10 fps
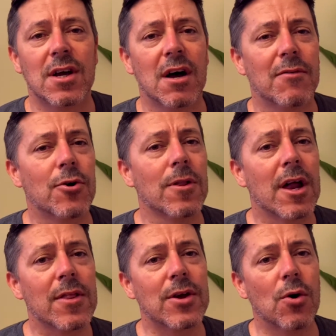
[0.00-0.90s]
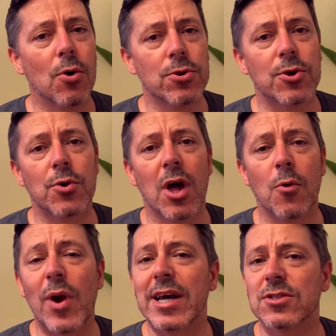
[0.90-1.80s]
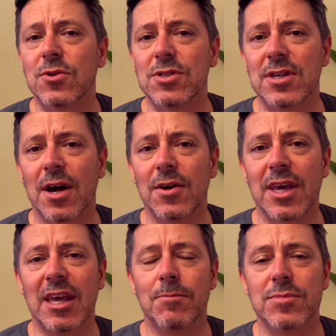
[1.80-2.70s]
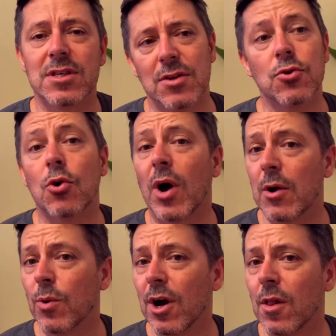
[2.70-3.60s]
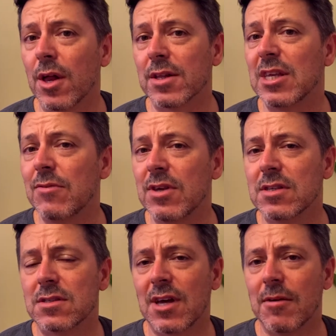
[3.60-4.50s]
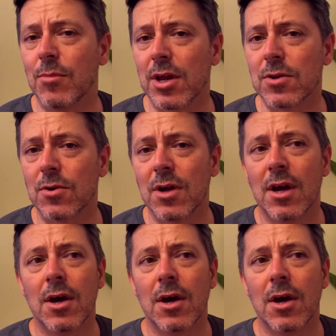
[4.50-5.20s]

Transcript: For a lot of the older raster style games, do quite well on a TV type monitor.